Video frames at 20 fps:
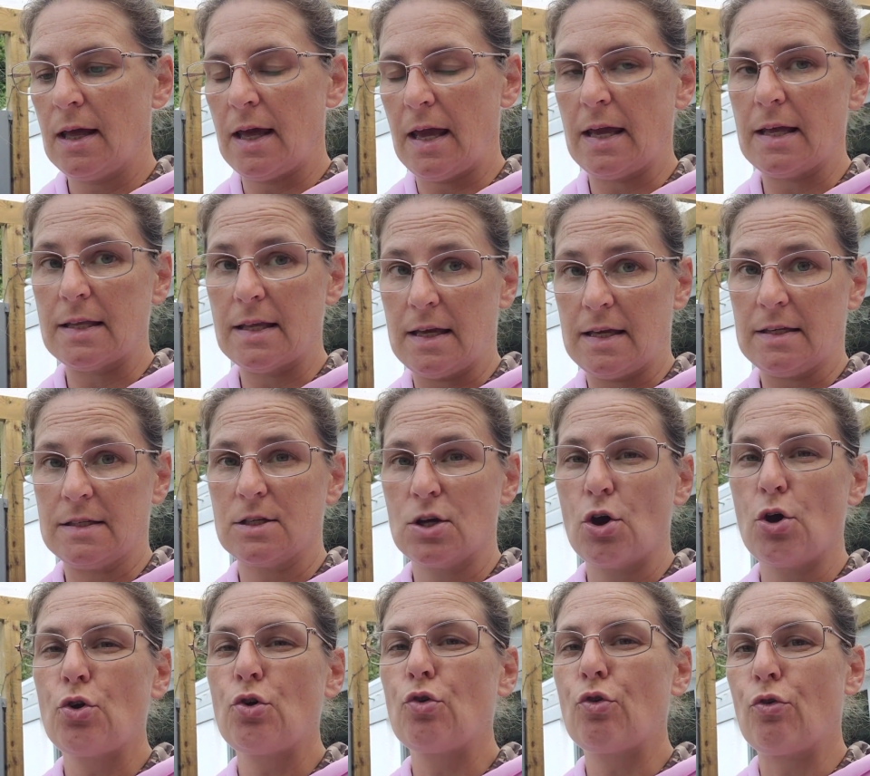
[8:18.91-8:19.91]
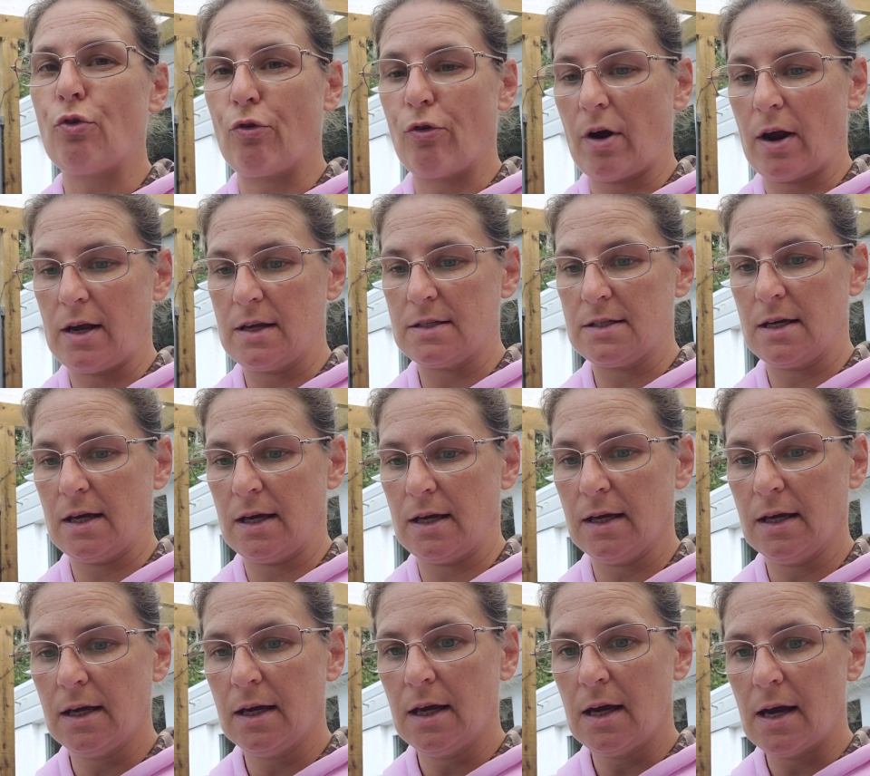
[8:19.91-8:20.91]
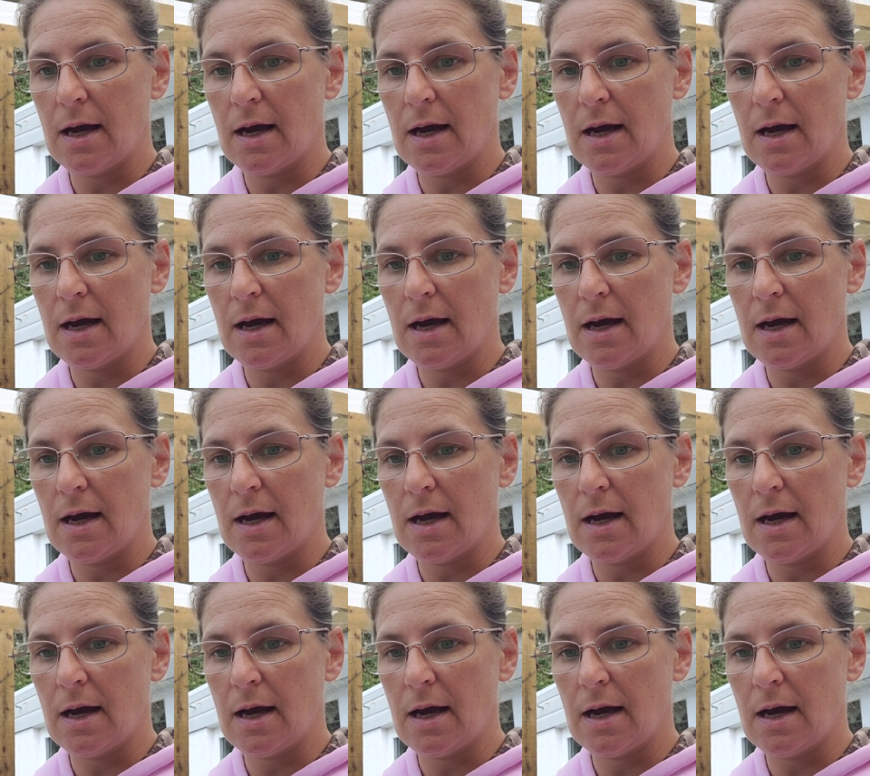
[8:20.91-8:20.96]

it is crazy.